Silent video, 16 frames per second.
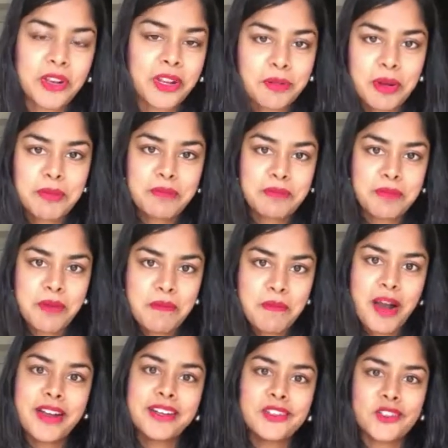Like, my
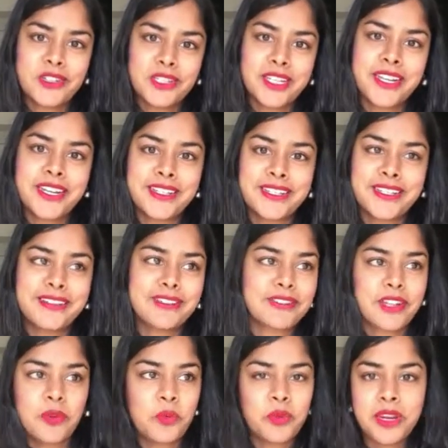mind just kicked in. I was
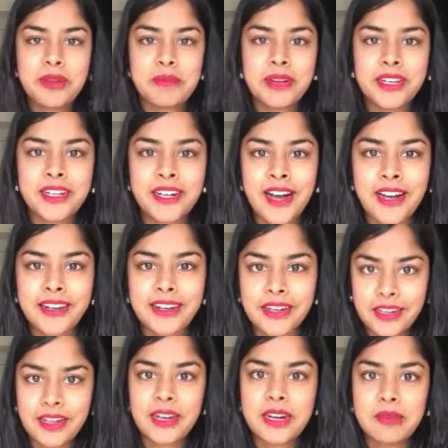like, what do you mean you can't
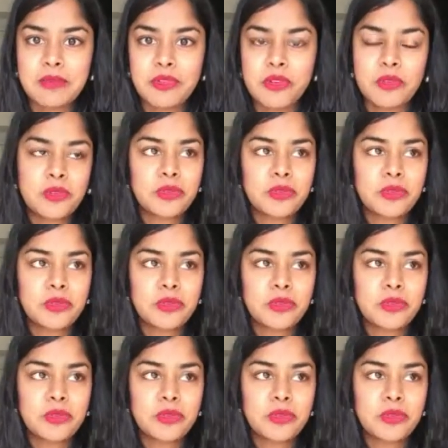eat anymore?